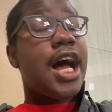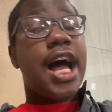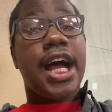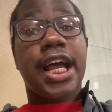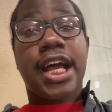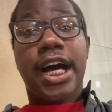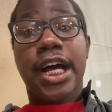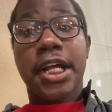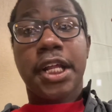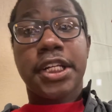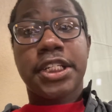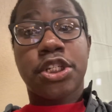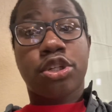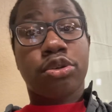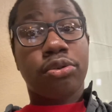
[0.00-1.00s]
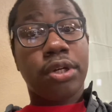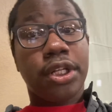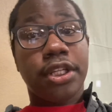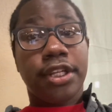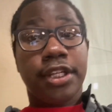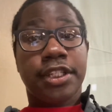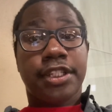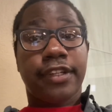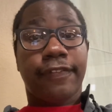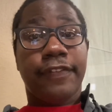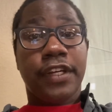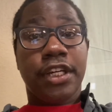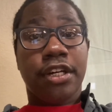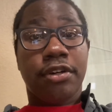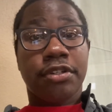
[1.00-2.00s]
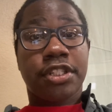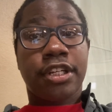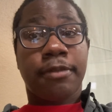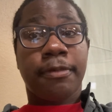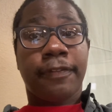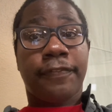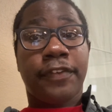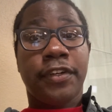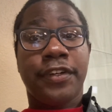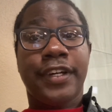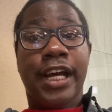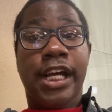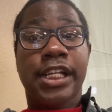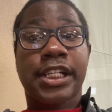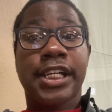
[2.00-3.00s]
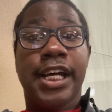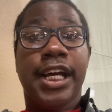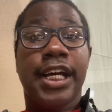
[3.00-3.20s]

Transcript: I got trillions of videos coming for you guys.